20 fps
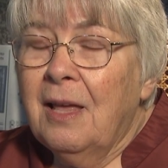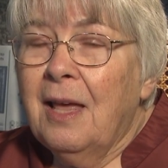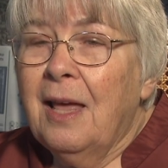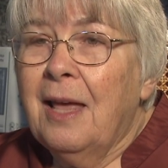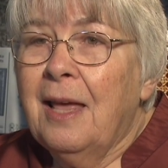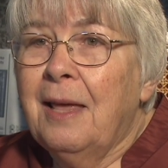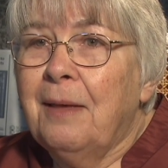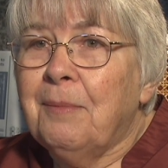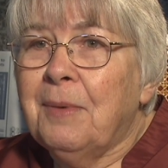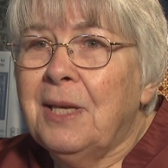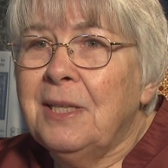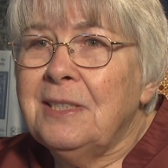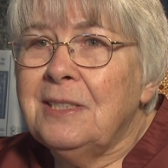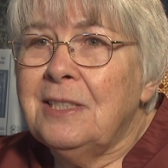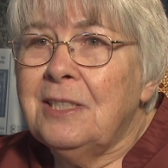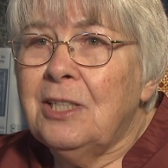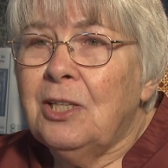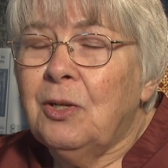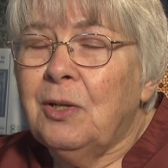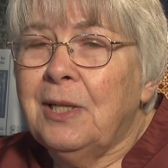I'm
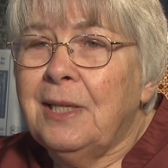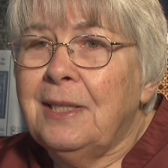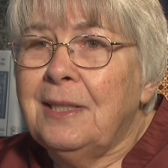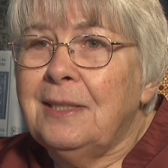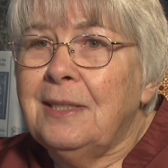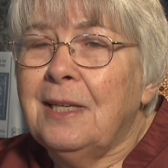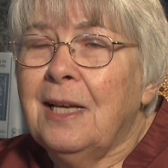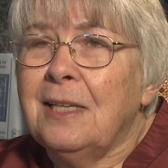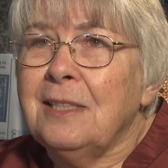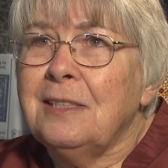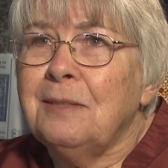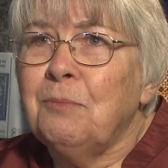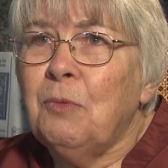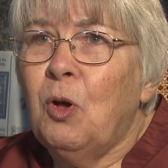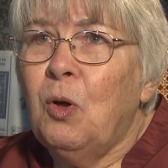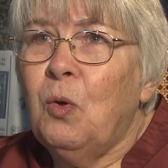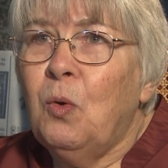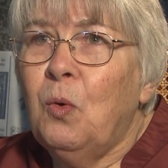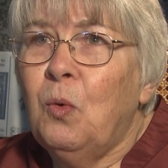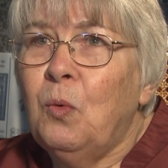considered a
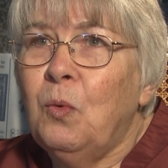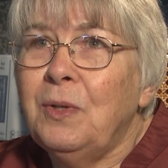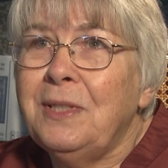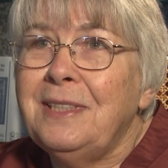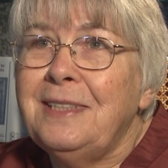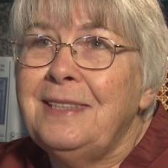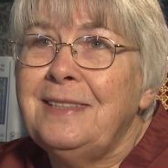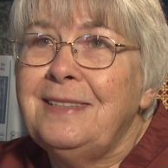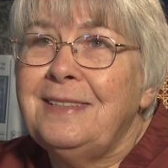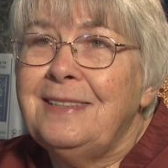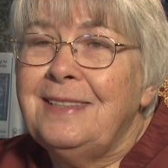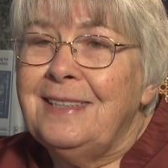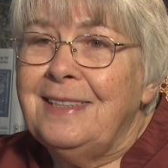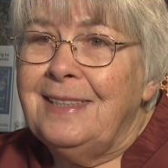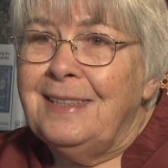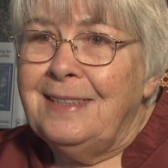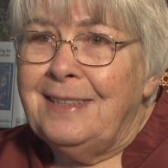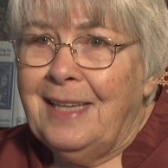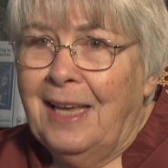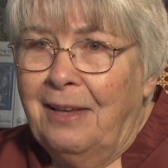small
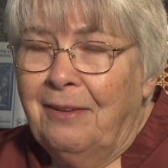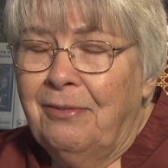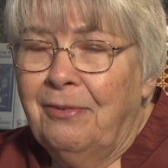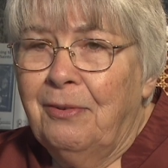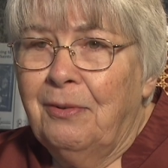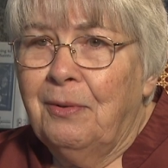D deaf.